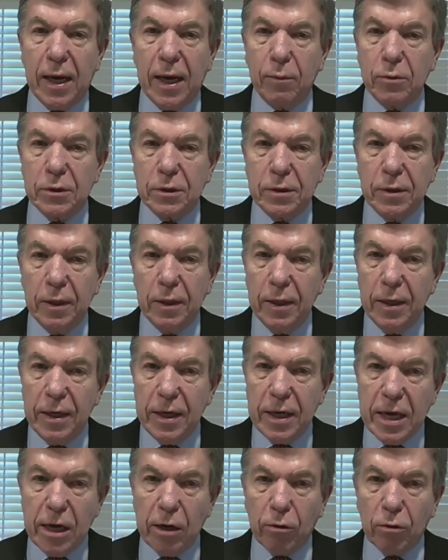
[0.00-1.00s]
I was
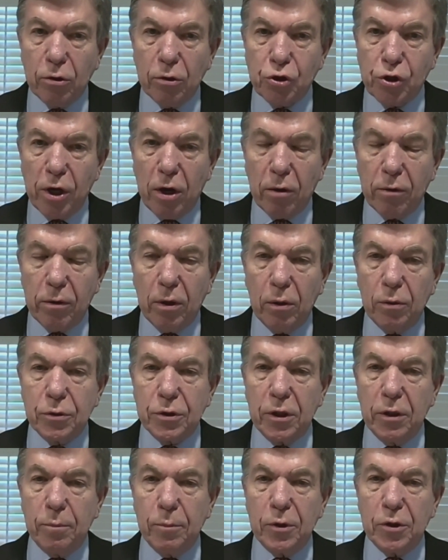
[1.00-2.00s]
eager to share
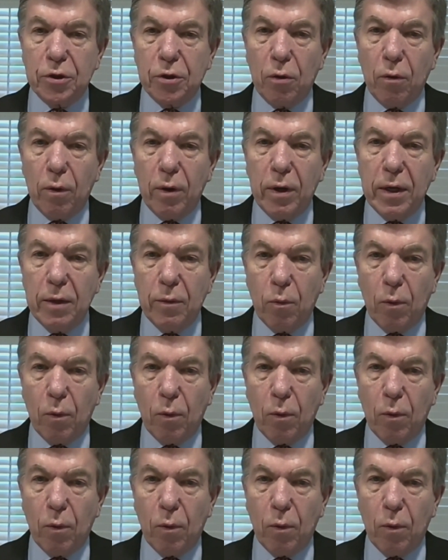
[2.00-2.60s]
those in Missouri,